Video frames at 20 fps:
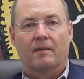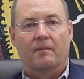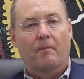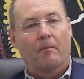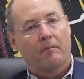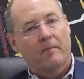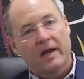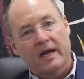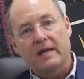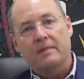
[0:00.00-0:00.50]

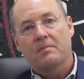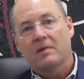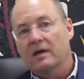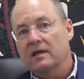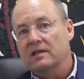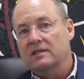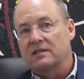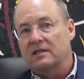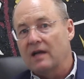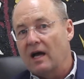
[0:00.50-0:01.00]
Many
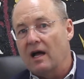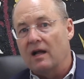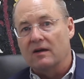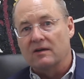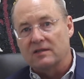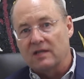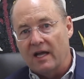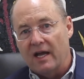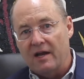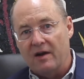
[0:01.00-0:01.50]
millions of
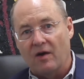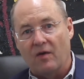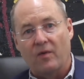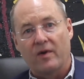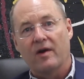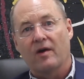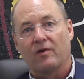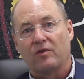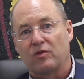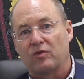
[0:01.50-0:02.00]
dollars later,
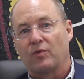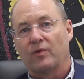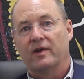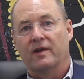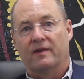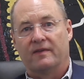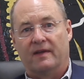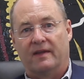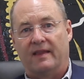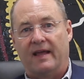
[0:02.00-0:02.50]
we are
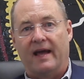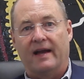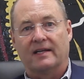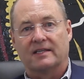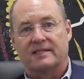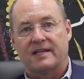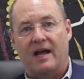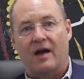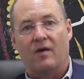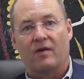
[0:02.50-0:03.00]
thrilled that that is
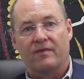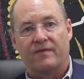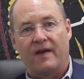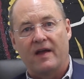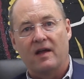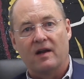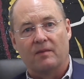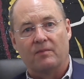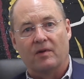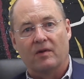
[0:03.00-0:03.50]
now
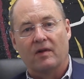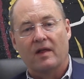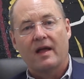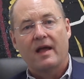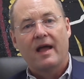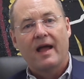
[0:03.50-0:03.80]
available,